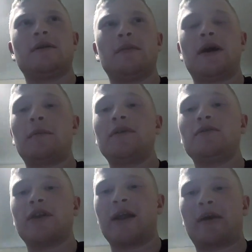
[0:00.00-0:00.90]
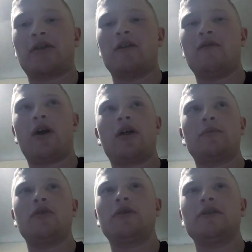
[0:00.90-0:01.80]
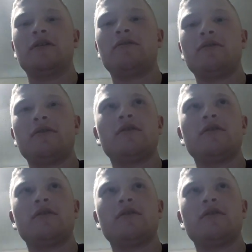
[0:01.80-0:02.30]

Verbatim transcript: I mean, I'm entertaining myself while I'm doing this.